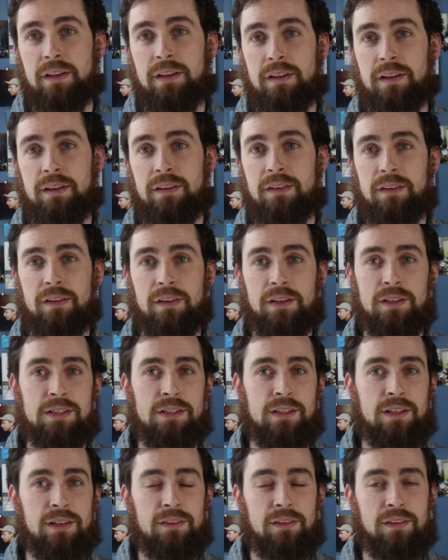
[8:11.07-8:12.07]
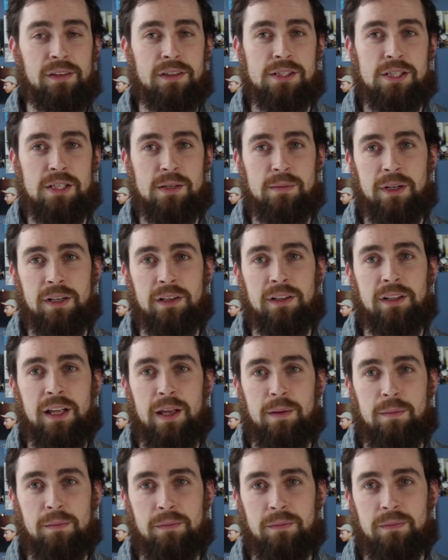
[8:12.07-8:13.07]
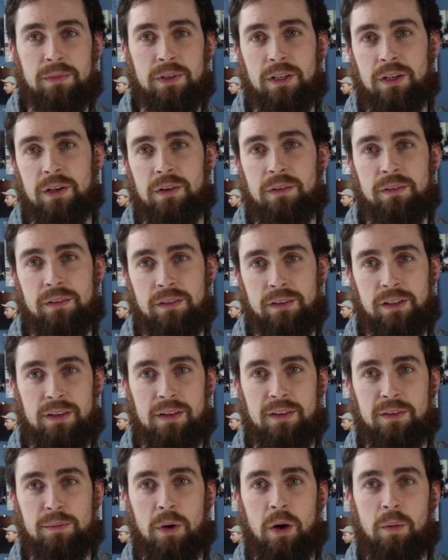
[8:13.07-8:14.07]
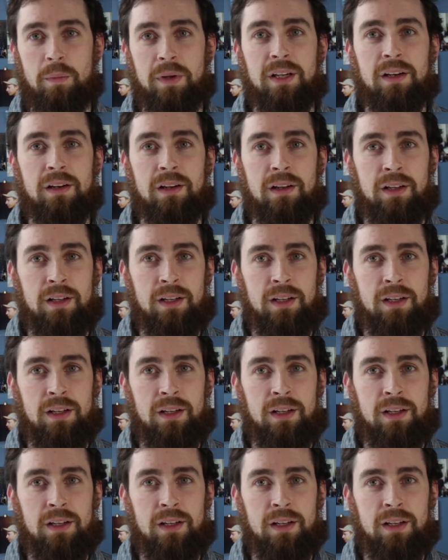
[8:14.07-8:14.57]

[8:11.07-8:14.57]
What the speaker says: It's a legitimate claim, in this moment.